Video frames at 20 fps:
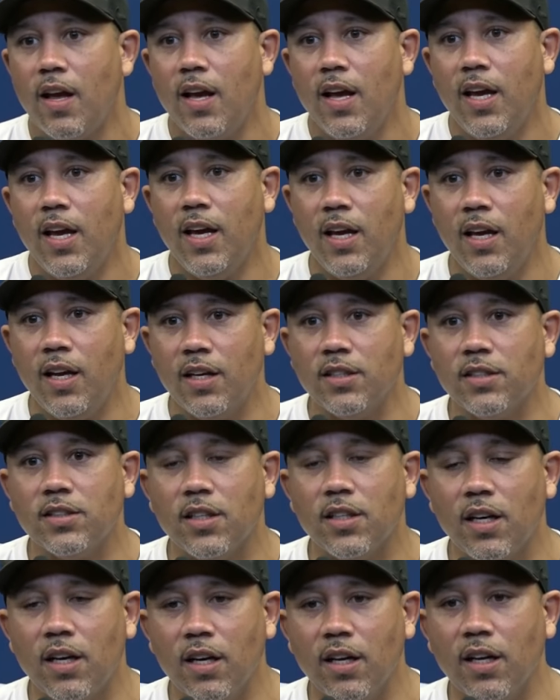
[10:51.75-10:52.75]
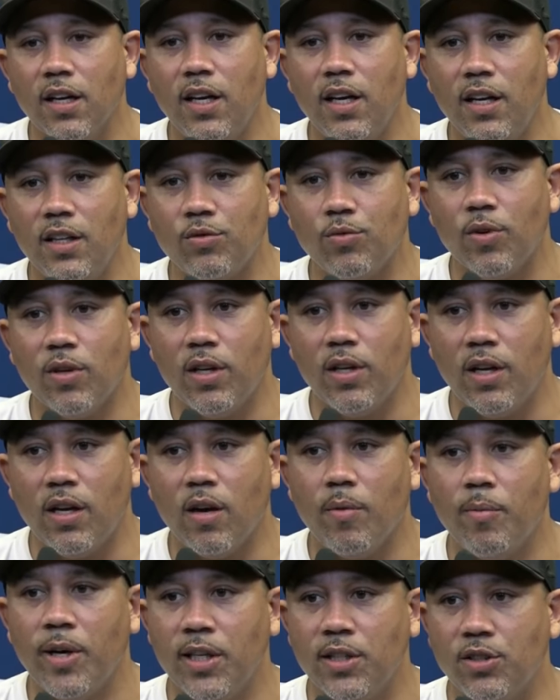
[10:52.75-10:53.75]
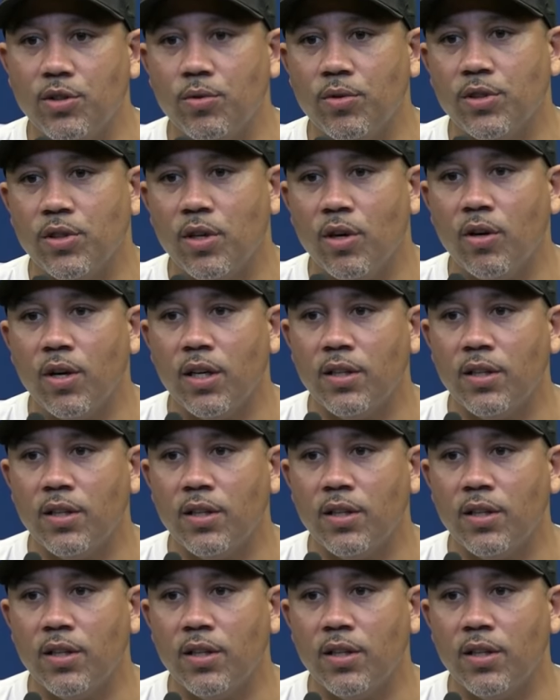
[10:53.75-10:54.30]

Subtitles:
He is he's really coming into his own.